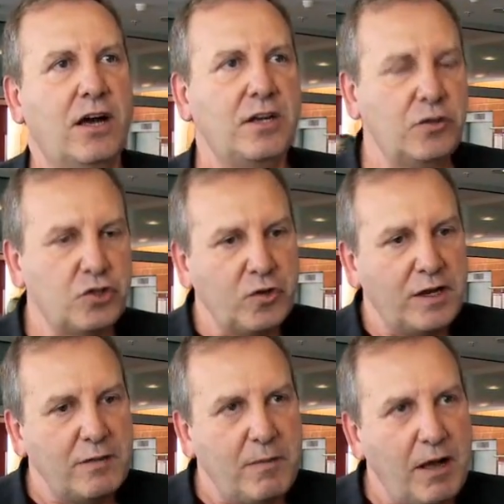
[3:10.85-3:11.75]
You
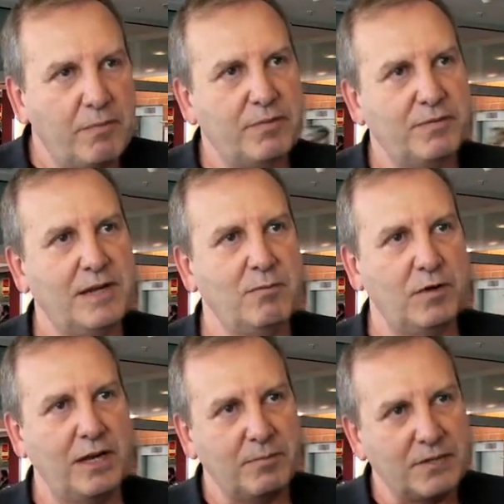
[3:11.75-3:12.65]
join them up
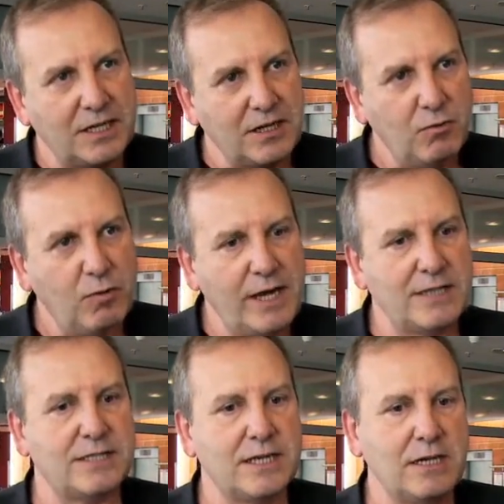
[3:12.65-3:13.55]
in a particular way,
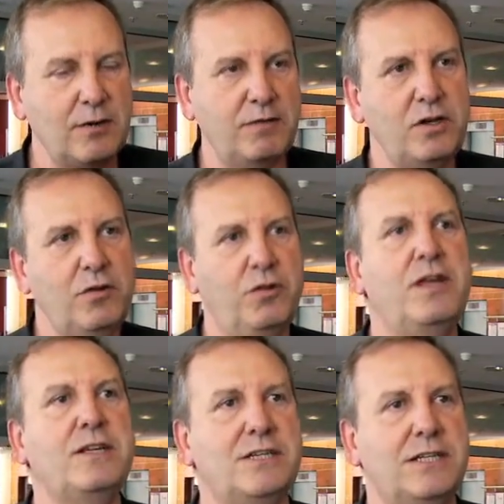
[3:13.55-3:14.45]
and suddenly you have a new
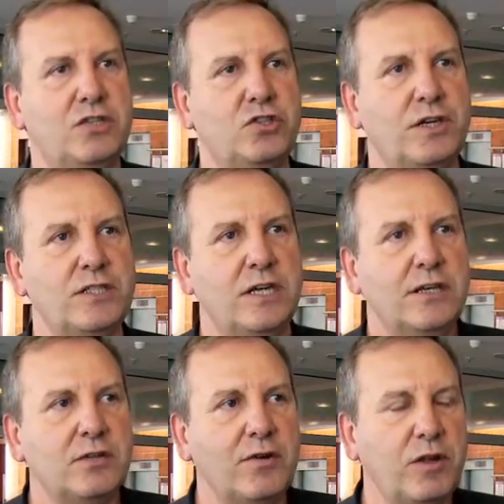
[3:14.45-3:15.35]
theatre district.
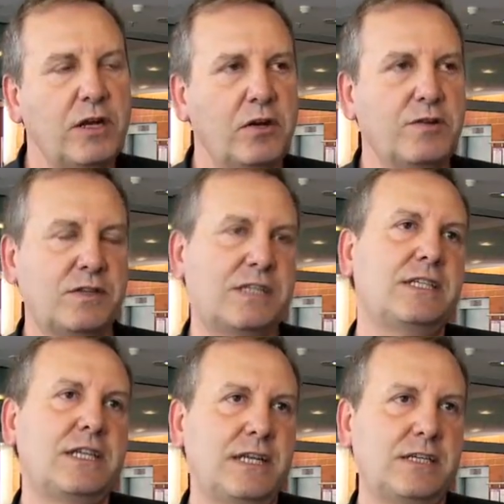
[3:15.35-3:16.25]
So I think a lot of
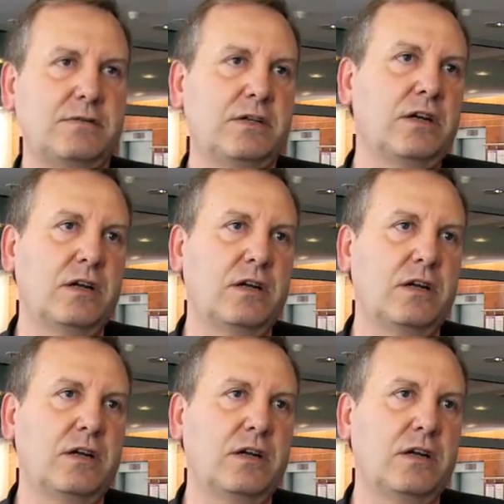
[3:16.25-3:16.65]
cities